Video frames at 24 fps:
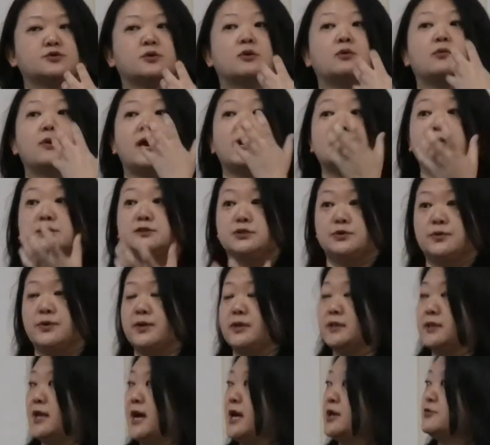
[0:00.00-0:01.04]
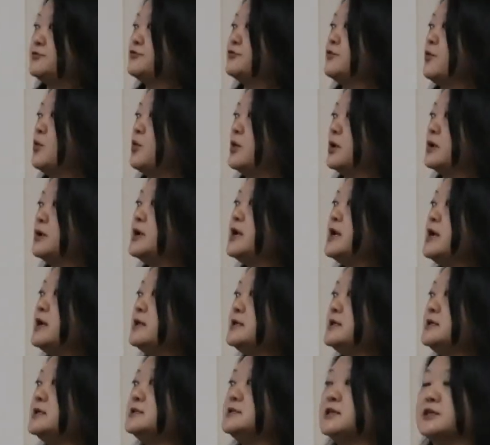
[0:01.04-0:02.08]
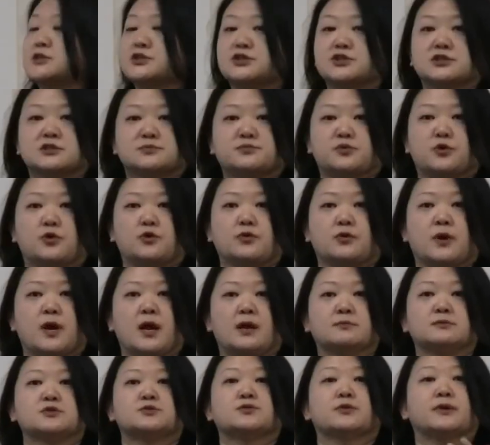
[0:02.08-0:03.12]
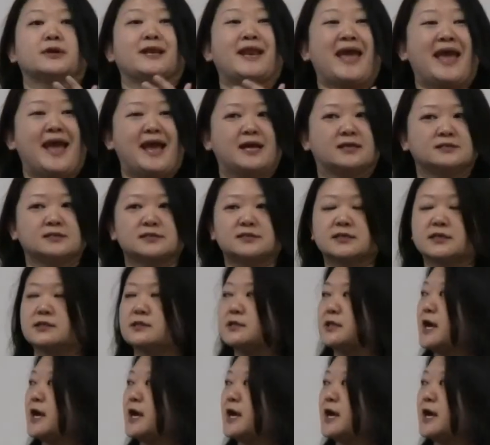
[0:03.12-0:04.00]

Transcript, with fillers: We're already doing that for the addictions programs. We're enhancing